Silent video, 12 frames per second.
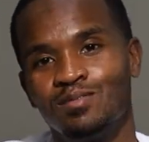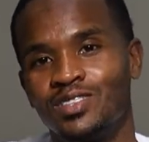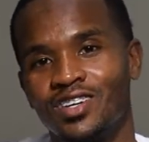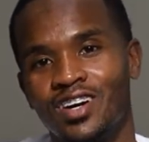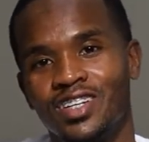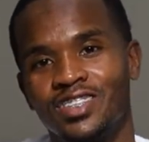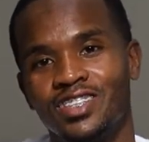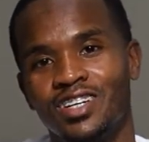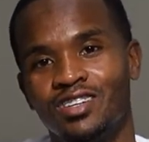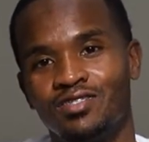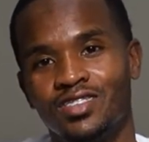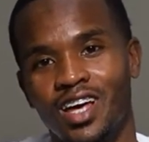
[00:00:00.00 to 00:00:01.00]
I'm sorry to tell
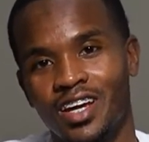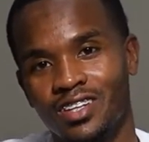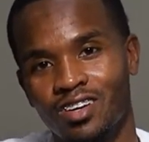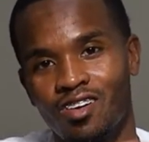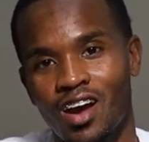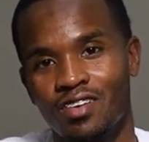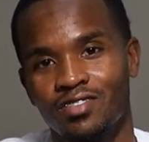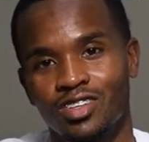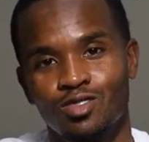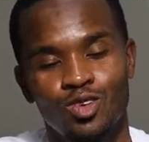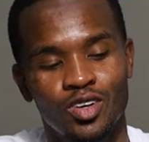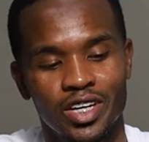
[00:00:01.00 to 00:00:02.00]
you, you like the
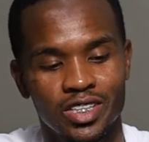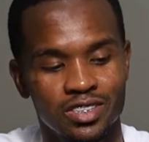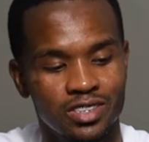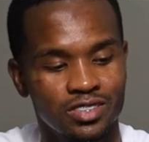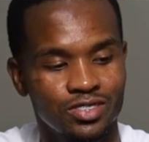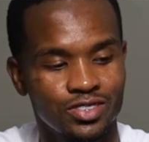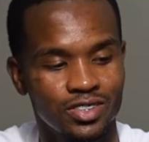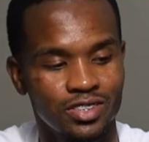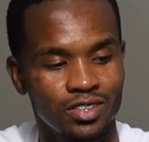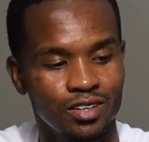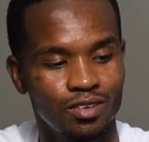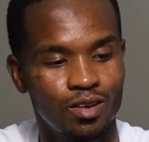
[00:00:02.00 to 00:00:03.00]
graphic, you won't catch this on
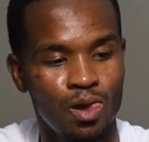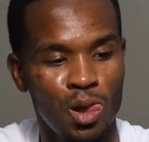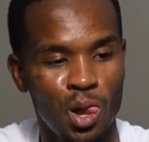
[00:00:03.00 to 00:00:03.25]
sale.